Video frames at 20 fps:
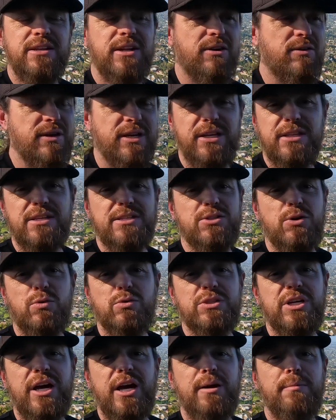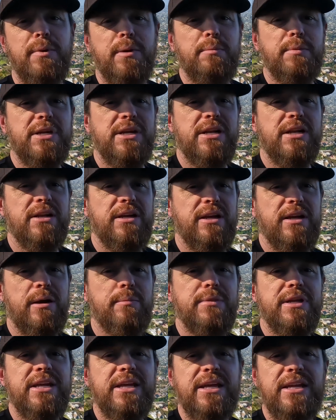Now again, this whole time I'm
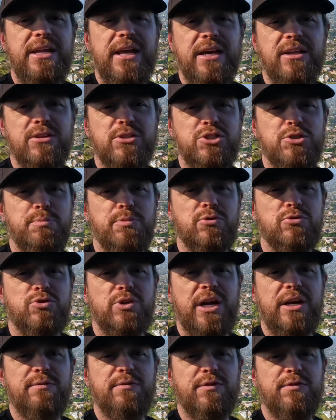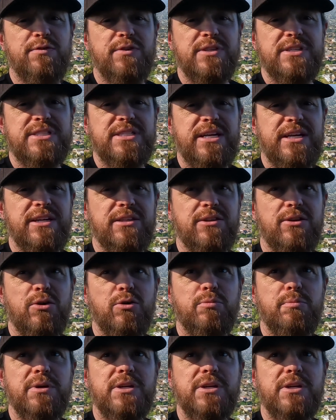an ineligible driver for the second load,